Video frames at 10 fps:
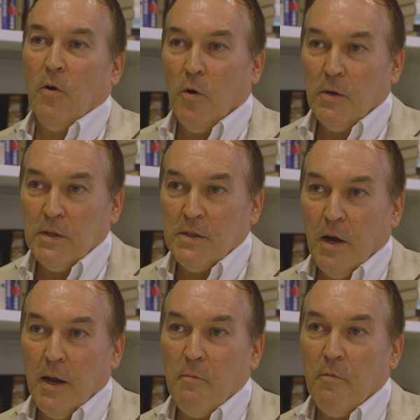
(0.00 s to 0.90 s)
on a
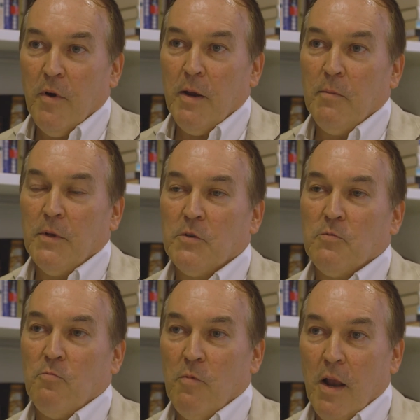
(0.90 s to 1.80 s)
time frame
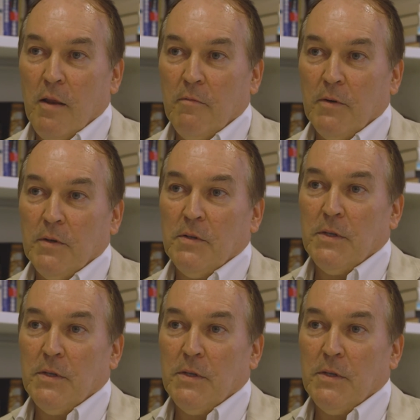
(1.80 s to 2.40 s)
that's relevant